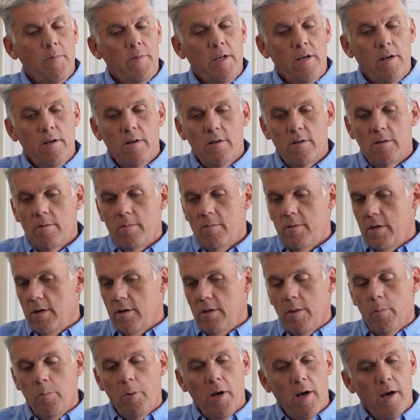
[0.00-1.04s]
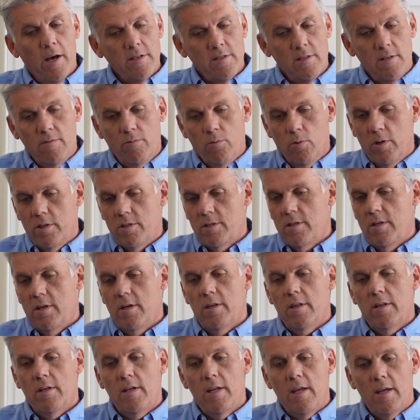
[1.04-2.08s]
They're the positive ones. They
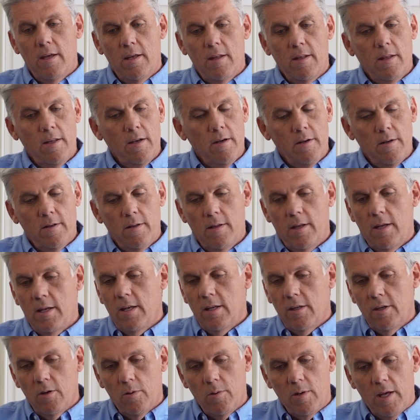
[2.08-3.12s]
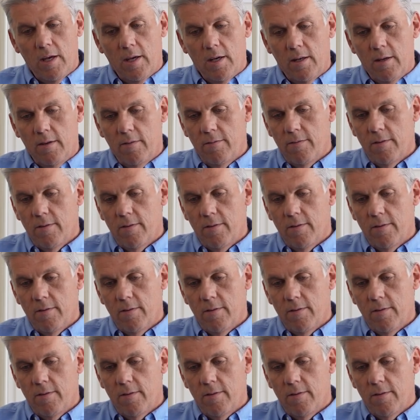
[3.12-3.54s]
didn't go negative.